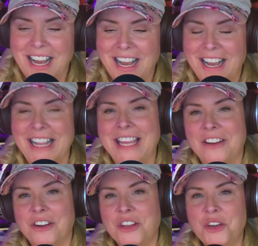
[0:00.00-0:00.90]

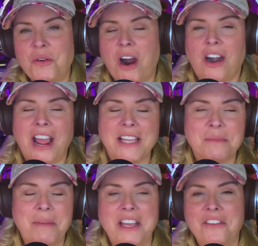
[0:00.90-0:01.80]
Either you are
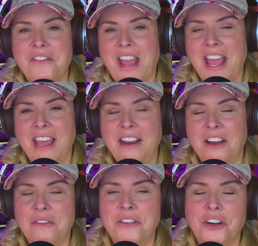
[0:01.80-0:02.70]
as big a fan
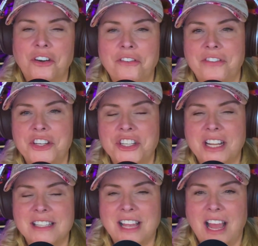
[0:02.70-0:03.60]
of Eurovision
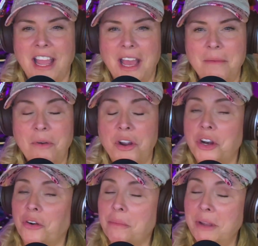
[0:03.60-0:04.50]
as I am,
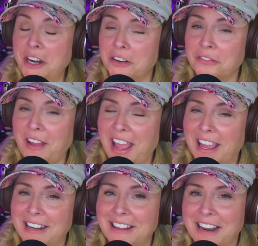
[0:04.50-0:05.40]
you're a bigger
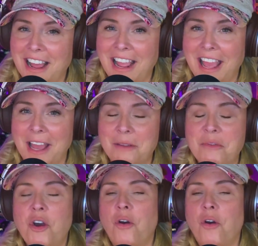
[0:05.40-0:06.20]
fan than I am,